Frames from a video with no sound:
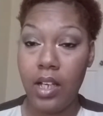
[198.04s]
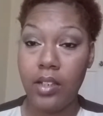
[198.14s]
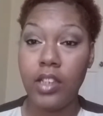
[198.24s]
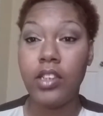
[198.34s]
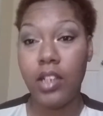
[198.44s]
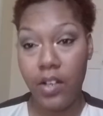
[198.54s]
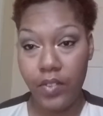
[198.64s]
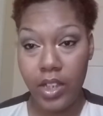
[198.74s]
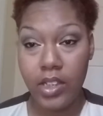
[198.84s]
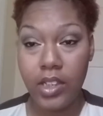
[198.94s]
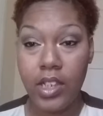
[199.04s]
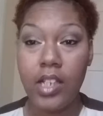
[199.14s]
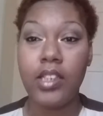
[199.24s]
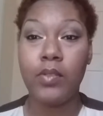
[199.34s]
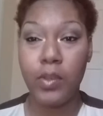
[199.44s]
they took ovulation
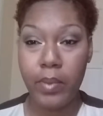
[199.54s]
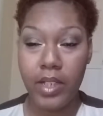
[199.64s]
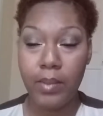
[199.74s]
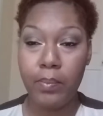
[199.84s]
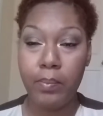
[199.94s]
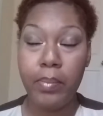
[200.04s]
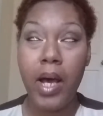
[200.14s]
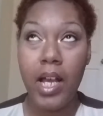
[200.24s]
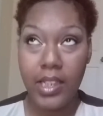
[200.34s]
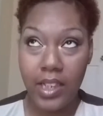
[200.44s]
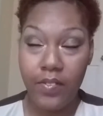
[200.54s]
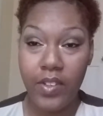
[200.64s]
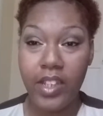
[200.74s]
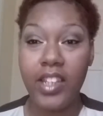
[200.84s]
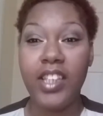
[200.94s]
test, it was positive,
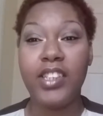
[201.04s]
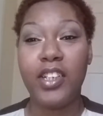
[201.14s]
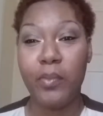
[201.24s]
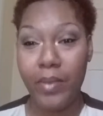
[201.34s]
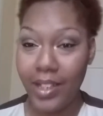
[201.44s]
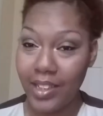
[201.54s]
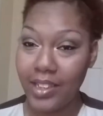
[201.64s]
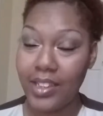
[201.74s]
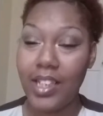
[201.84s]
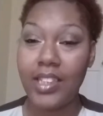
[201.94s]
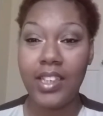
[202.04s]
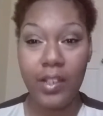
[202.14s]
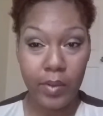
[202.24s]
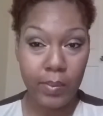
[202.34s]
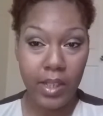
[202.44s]
and then they took a pregnancy test and
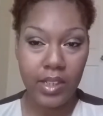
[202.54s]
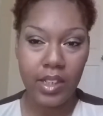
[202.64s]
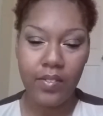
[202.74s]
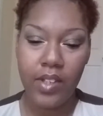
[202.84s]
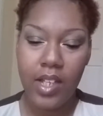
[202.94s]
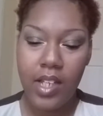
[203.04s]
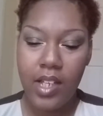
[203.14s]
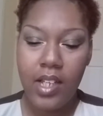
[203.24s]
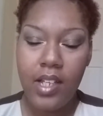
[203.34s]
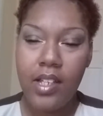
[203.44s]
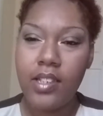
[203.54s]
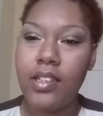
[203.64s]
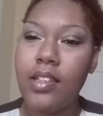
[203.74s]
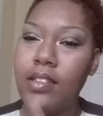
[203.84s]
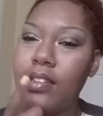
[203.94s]
it was positive.
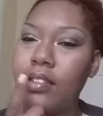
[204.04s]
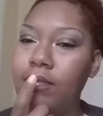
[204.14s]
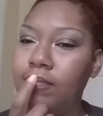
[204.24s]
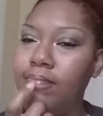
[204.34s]
So I was like,